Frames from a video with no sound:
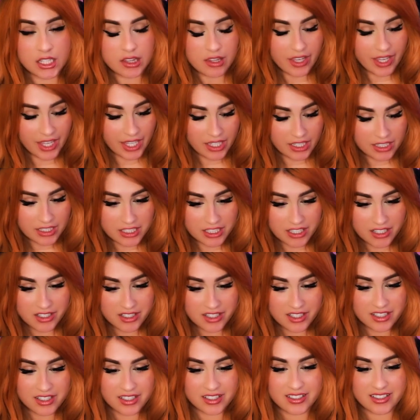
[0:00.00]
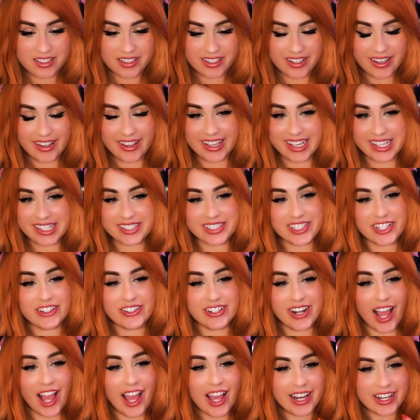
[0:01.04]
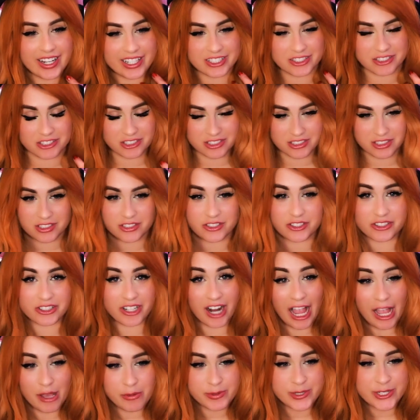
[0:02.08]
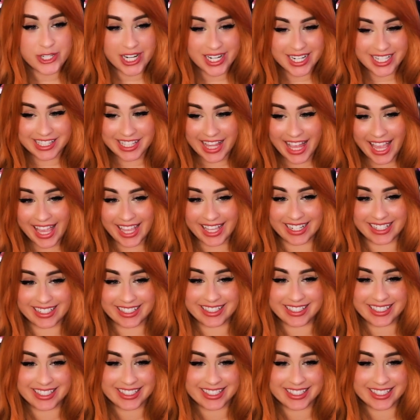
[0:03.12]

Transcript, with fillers: Like, is there not a just good option in that?